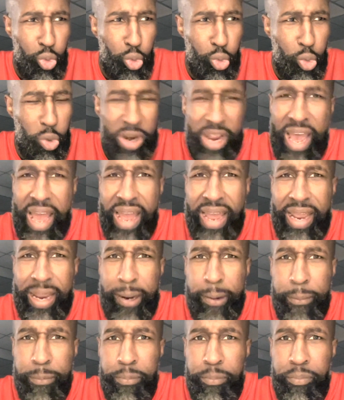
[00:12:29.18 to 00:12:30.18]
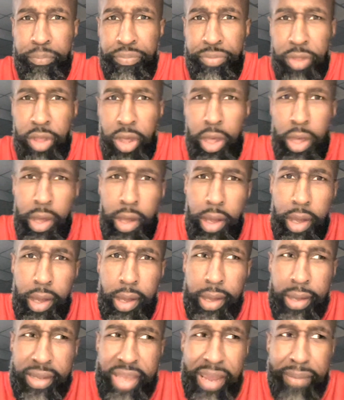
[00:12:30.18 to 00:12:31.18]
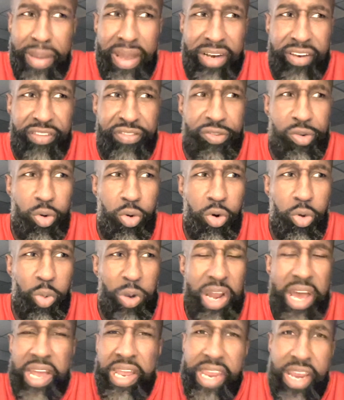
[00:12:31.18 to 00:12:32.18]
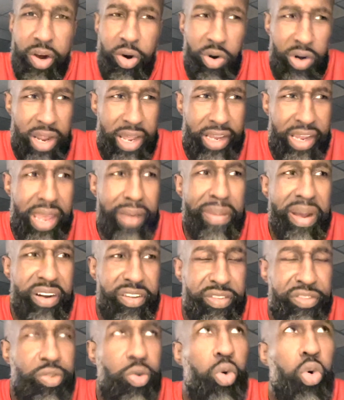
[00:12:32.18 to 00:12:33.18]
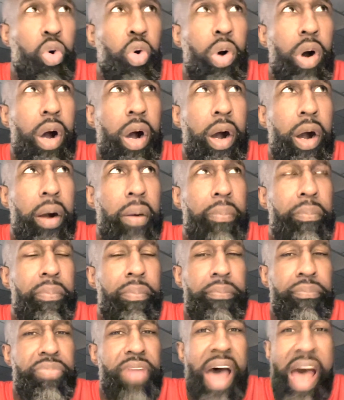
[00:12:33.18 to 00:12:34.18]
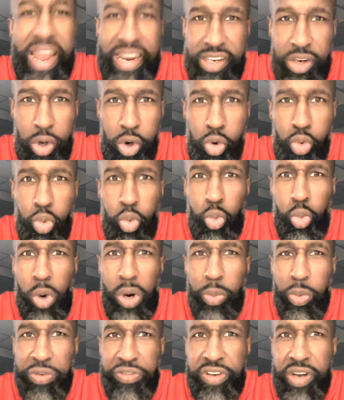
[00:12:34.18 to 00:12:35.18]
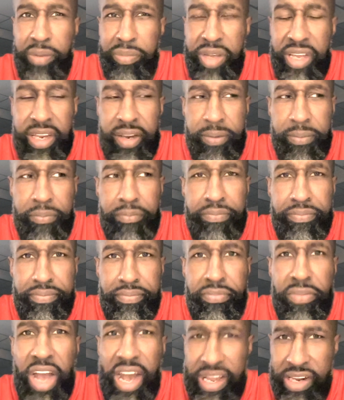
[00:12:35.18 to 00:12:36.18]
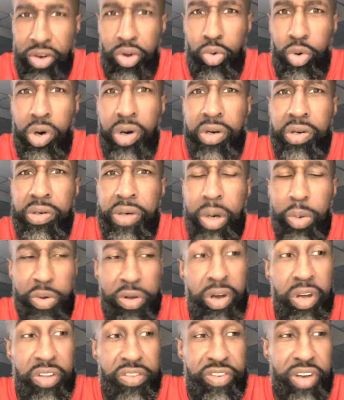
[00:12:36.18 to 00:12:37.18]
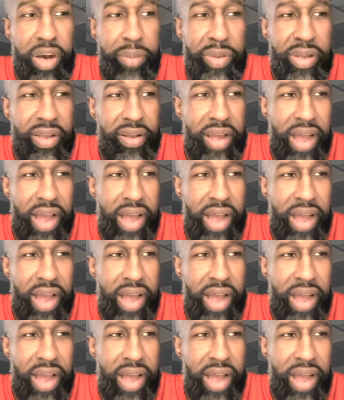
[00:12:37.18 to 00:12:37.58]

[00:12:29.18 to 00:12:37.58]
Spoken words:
When I came back to school, when I healed and came back to school, I knew what was coming. I knew what was coming.